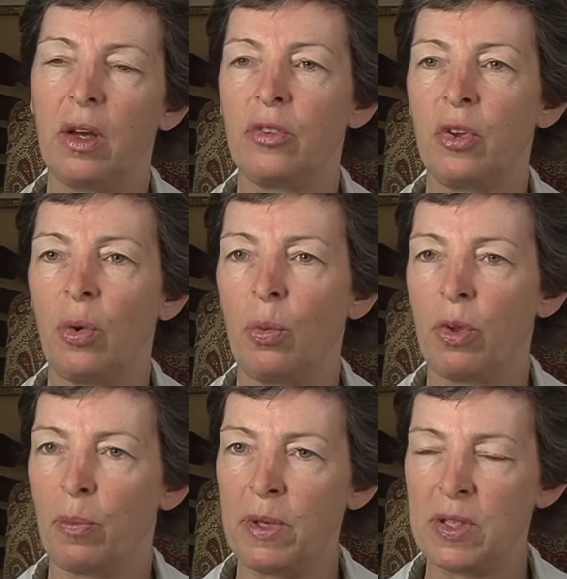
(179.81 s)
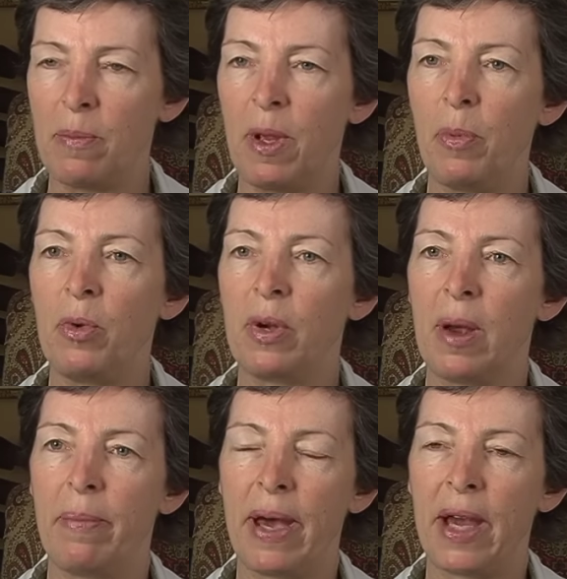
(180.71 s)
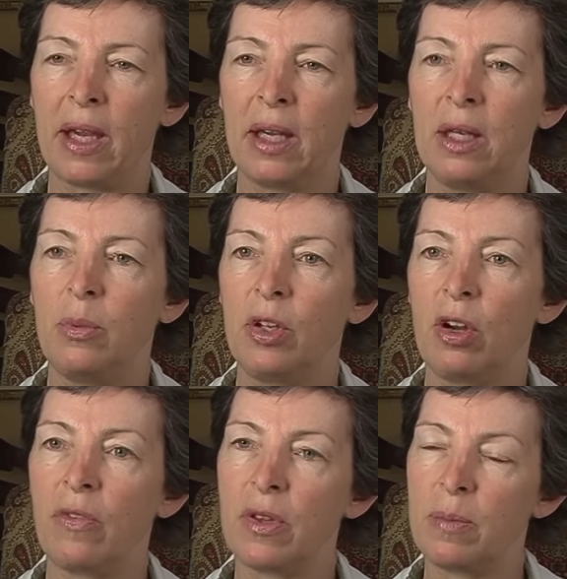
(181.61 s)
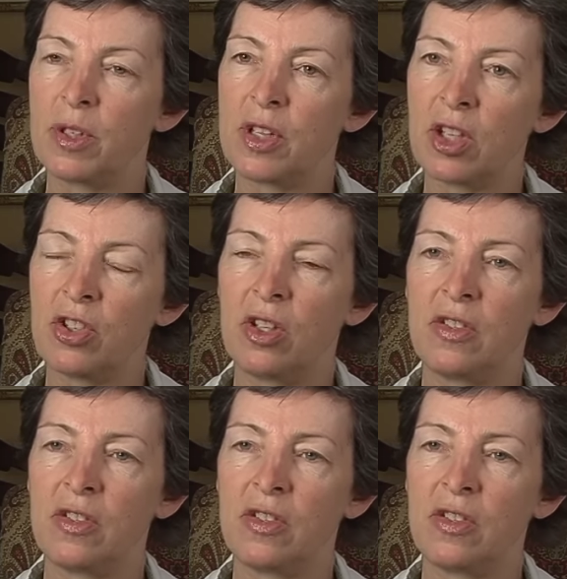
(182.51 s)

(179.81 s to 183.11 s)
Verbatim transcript: So there'll be some people who come back. We can offer them a section,